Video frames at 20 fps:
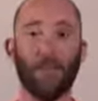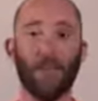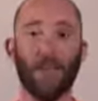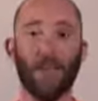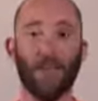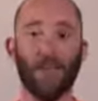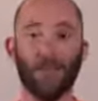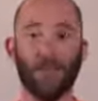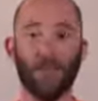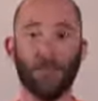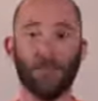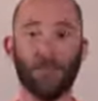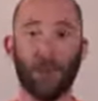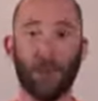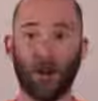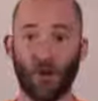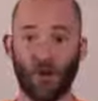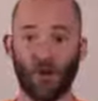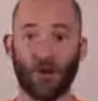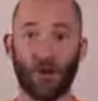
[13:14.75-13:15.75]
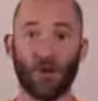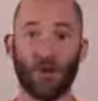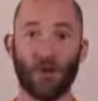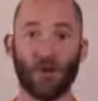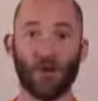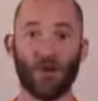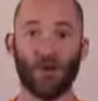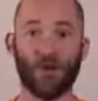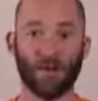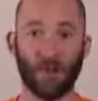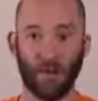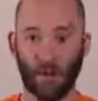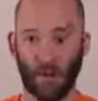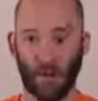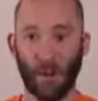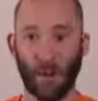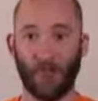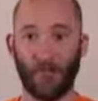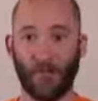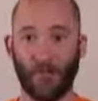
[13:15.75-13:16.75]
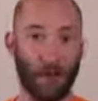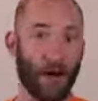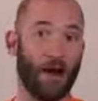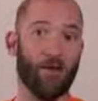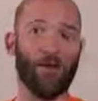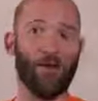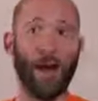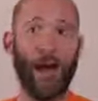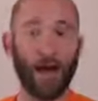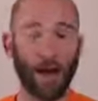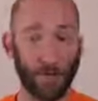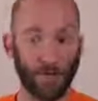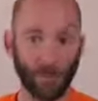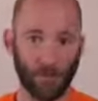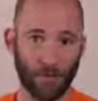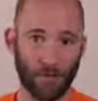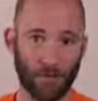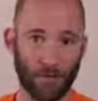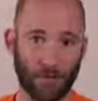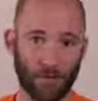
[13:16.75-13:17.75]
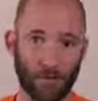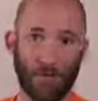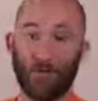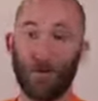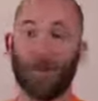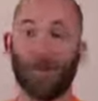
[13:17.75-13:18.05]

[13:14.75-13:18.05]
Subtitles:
we used Acronis for our backup solution,